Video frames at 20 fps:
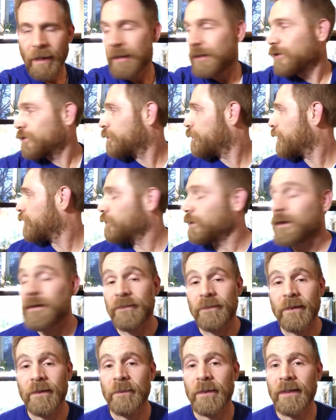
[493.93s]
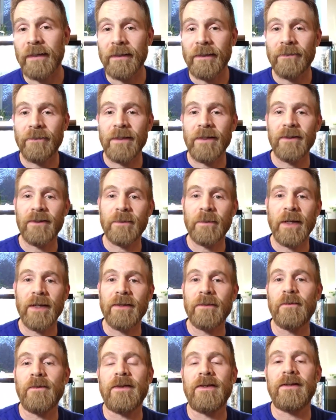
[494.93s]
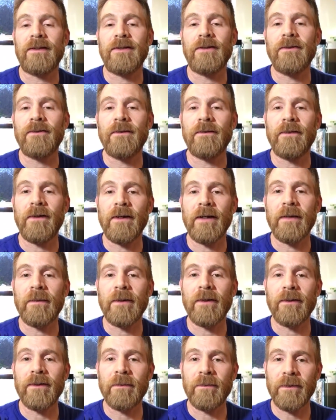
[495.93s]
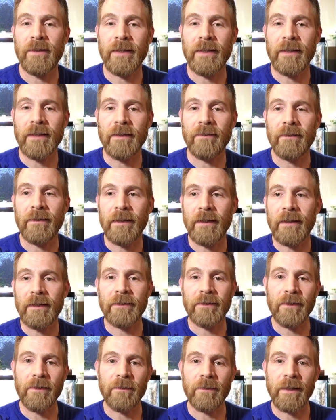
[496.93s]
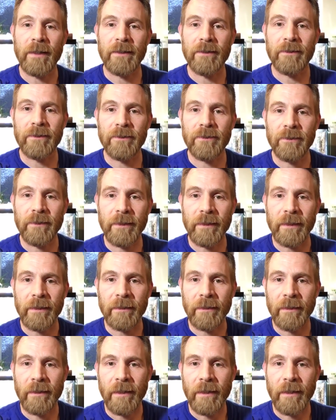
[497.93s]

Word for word: It's been really fun making the videos about them with this new vivarium and all the breeding and everything, so I'm glad you're enjoying it.